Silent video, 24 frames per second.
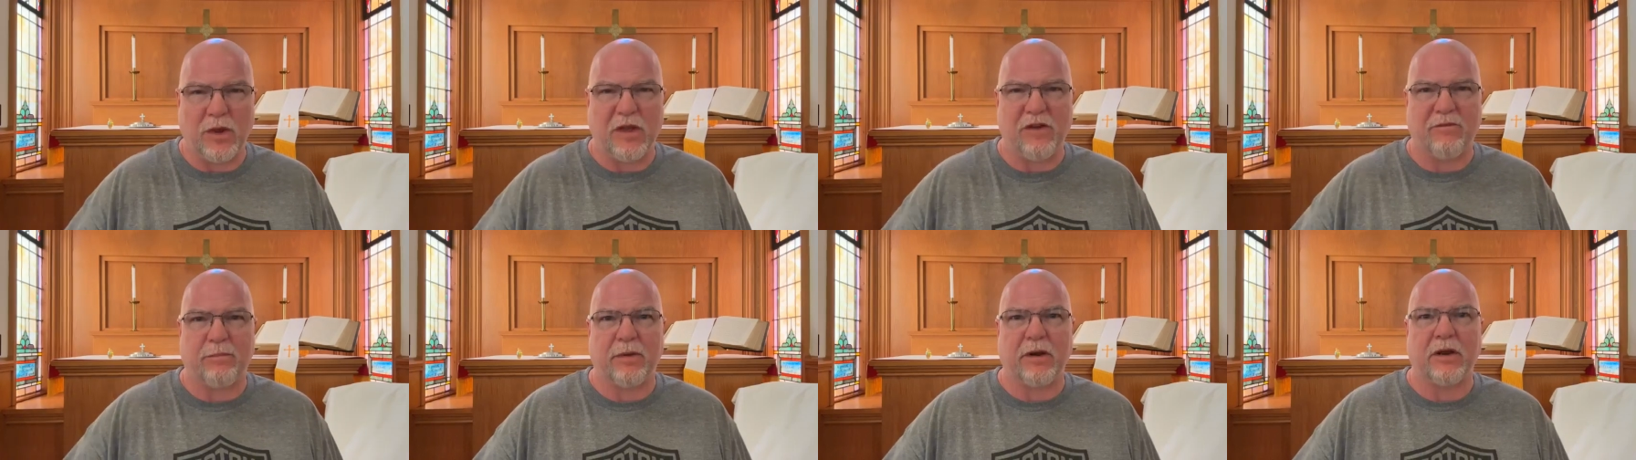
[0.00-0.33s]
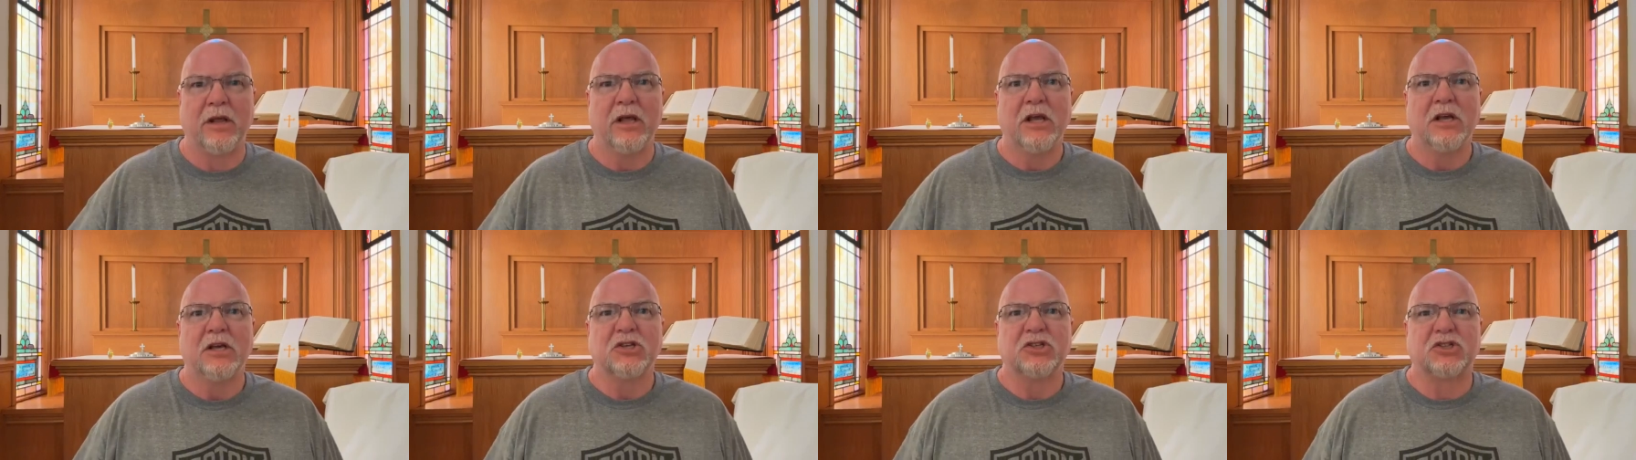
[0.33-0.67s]
We have
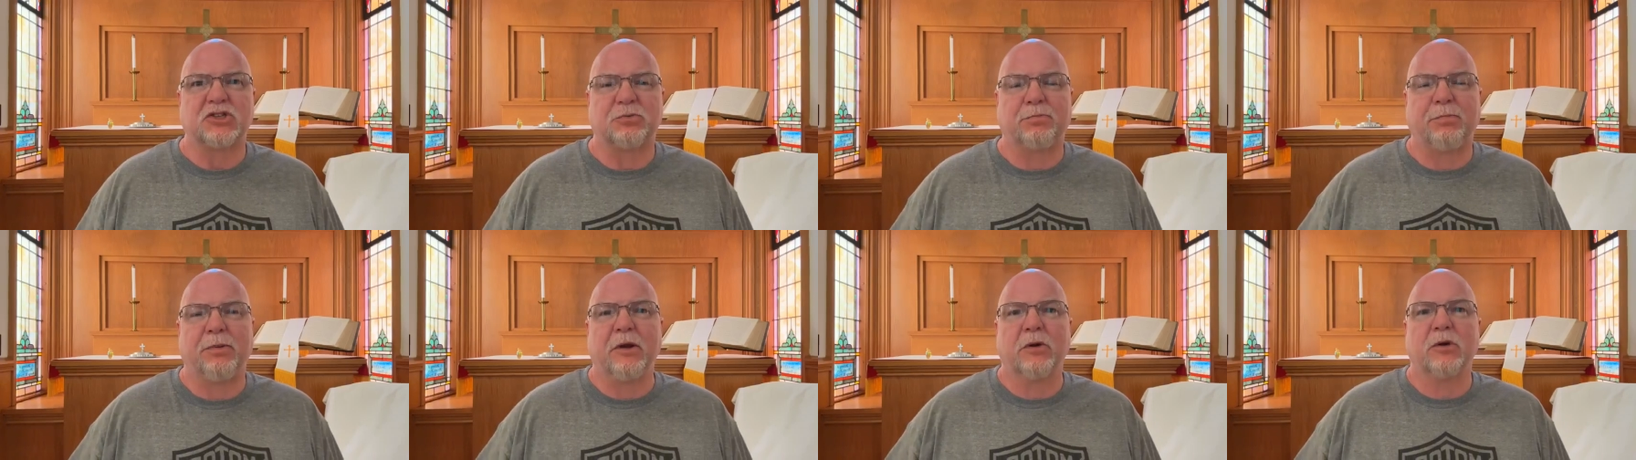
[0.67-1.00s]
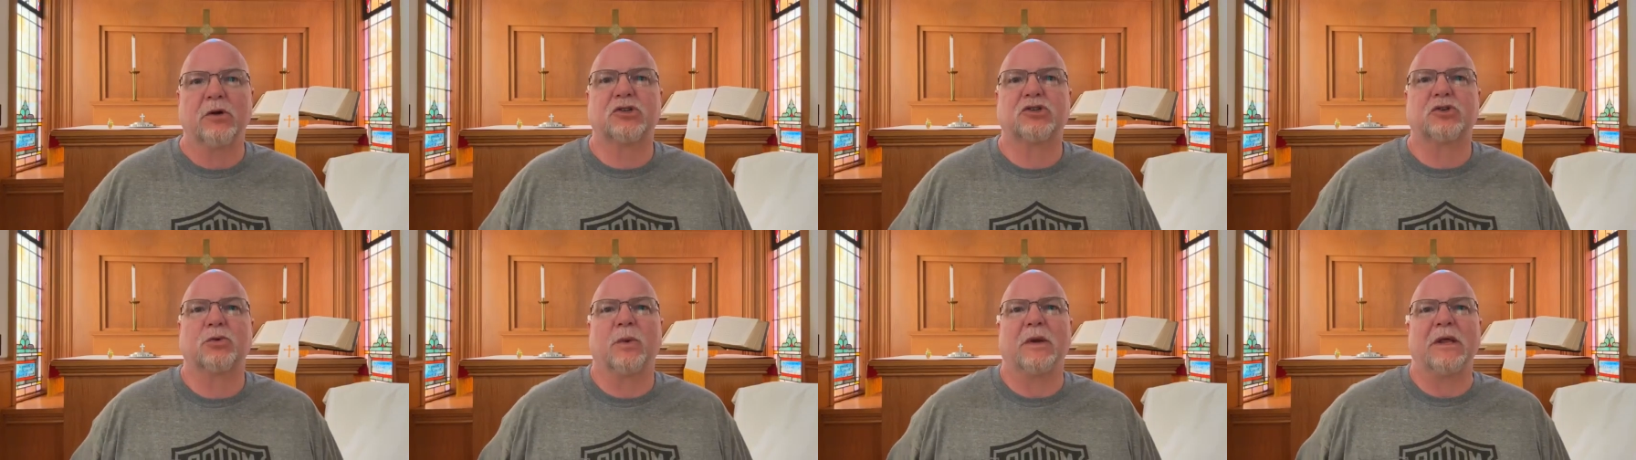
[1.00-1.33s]
been
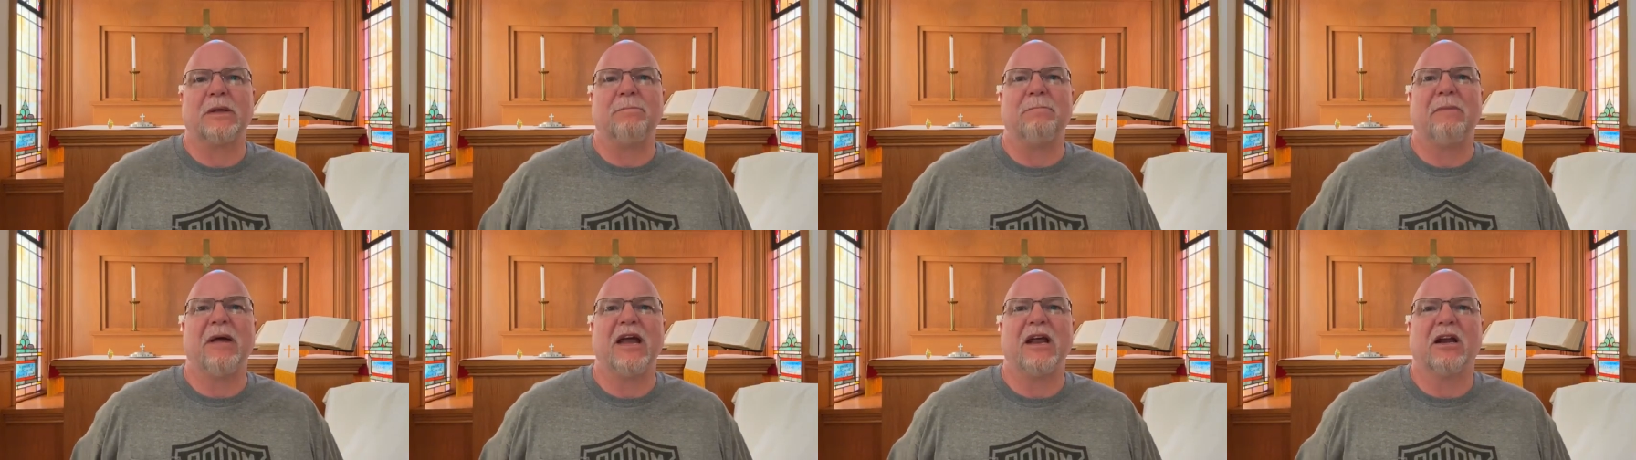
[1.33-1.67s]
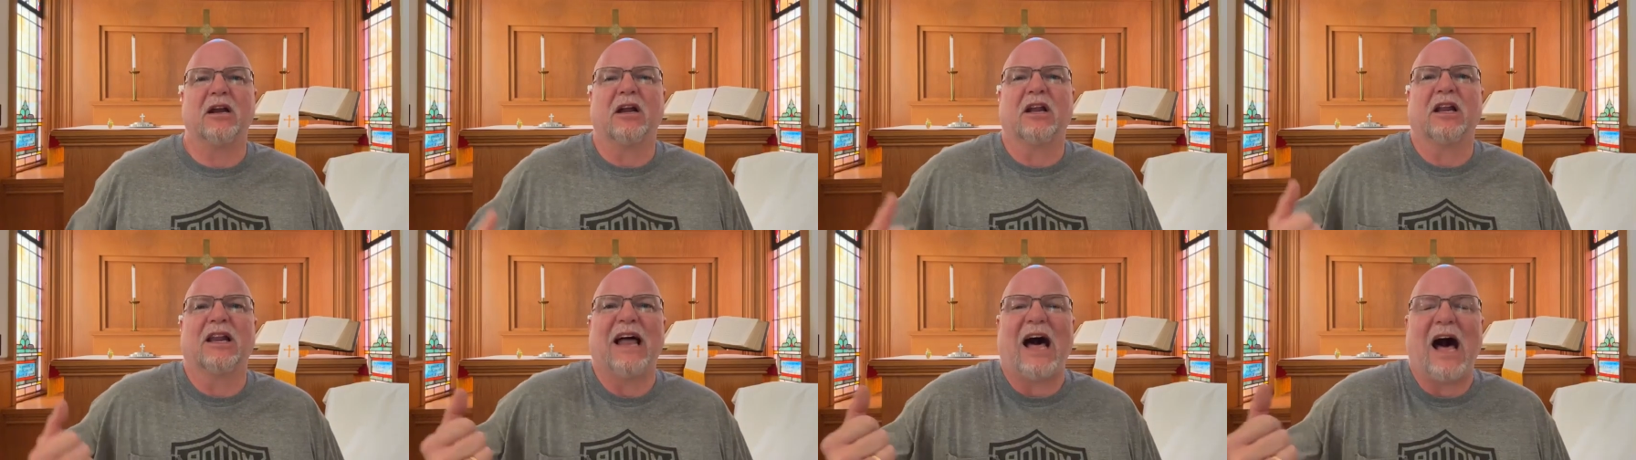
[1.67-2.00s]
spiritually
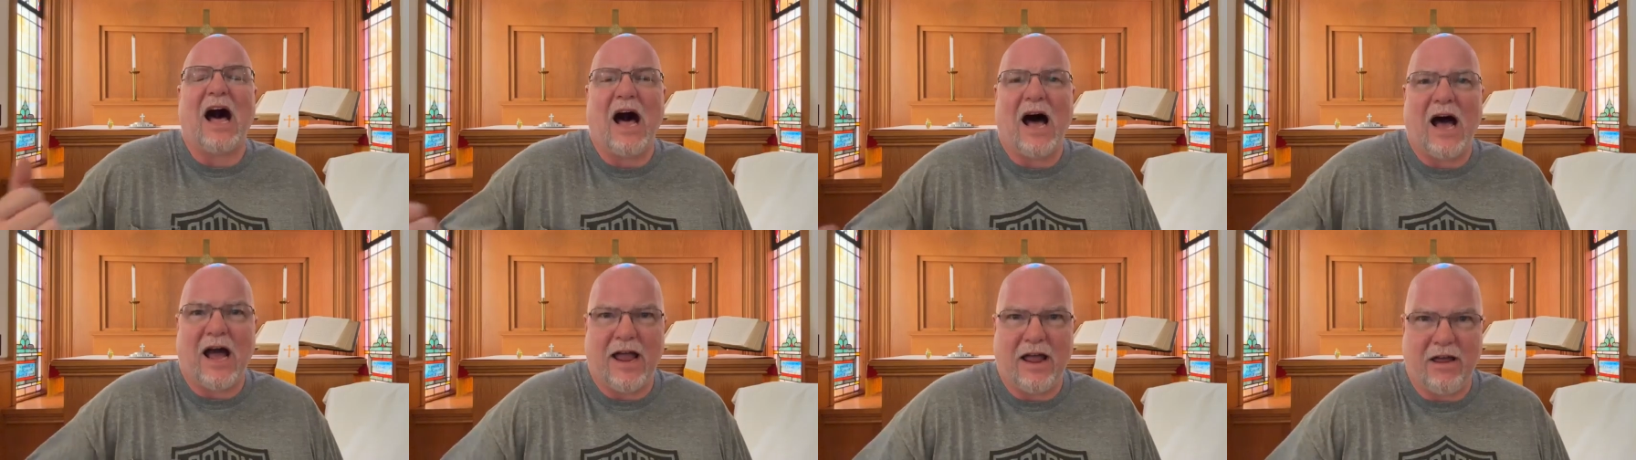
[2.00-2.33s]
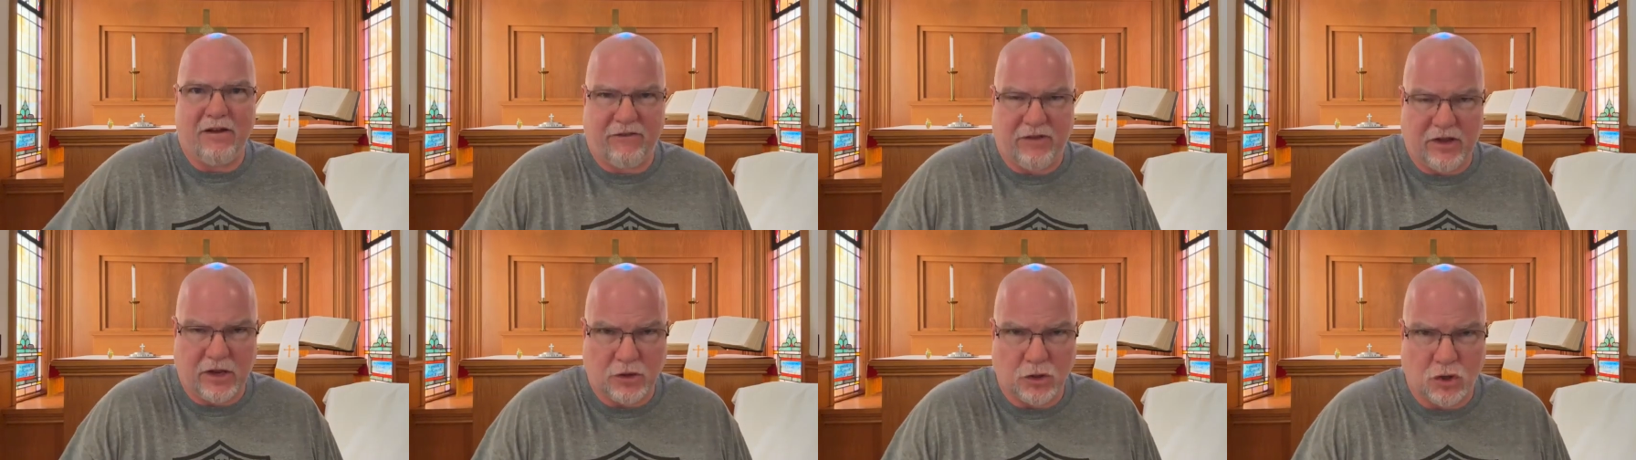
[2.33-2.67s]
made alive